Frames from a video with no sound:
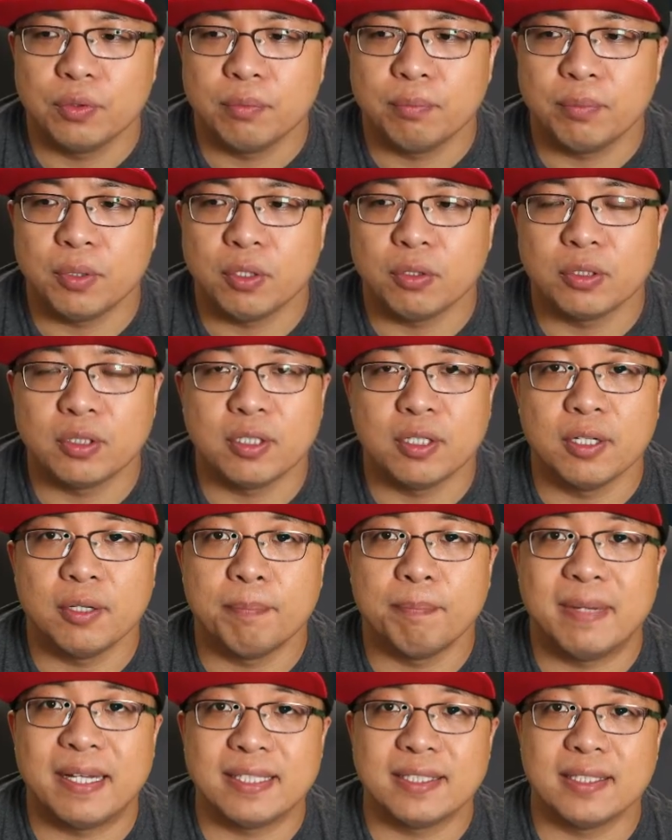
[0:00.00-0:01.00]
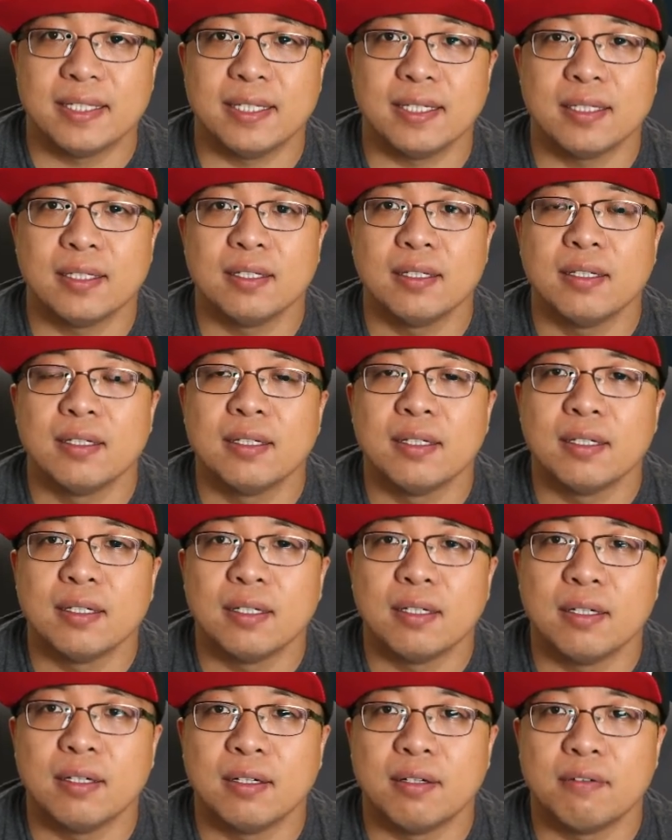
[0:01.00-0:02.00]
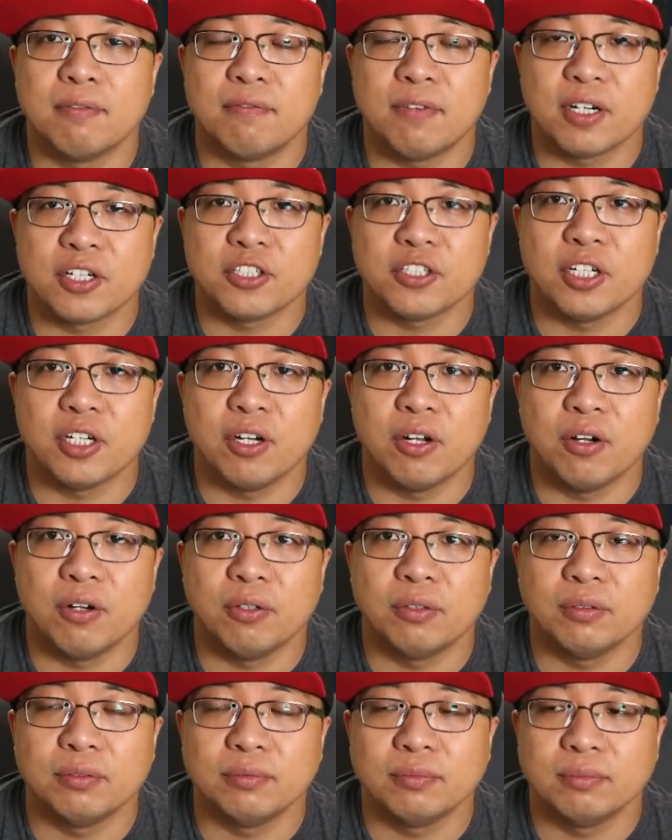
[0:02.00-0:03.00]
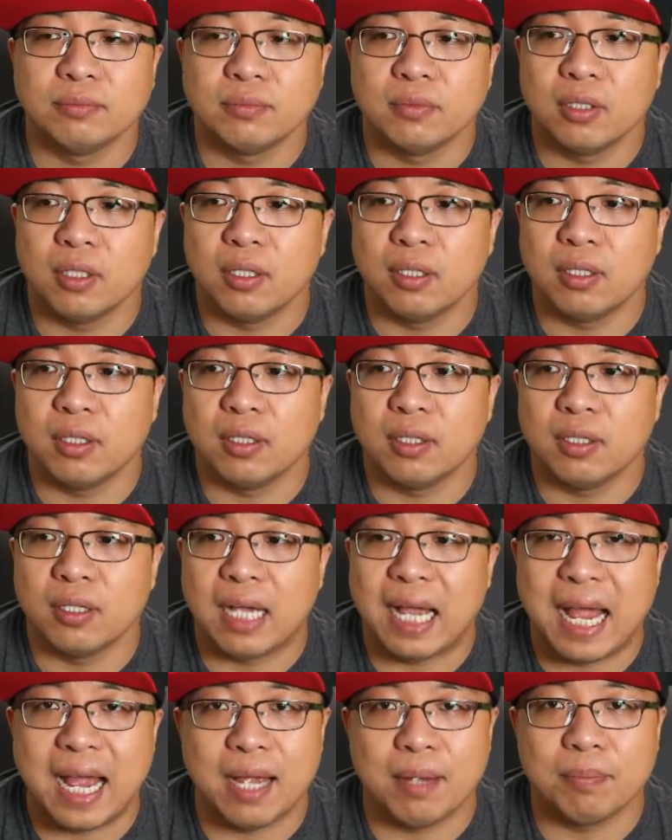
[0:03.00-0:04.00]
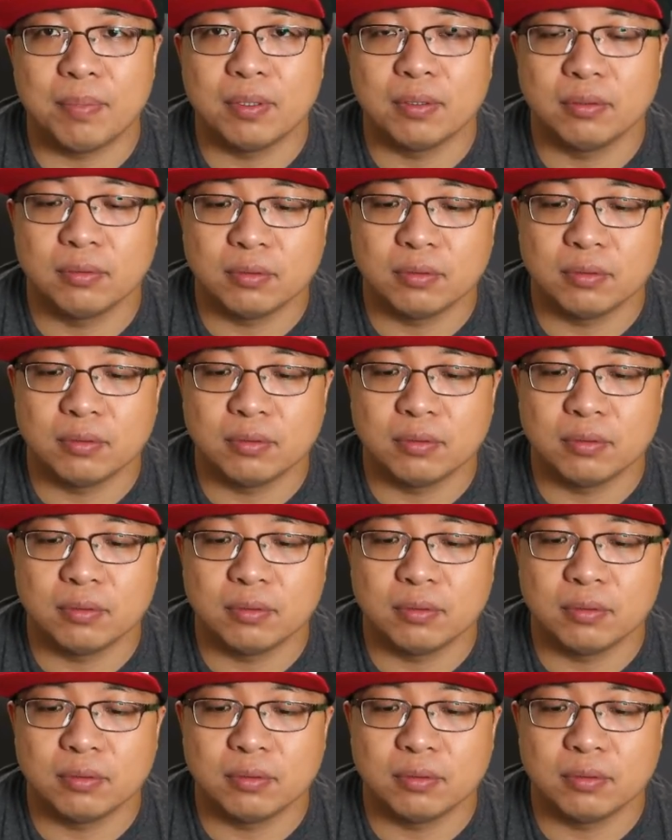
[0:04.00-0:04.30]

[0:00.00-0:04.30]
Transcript: build a basic functional app.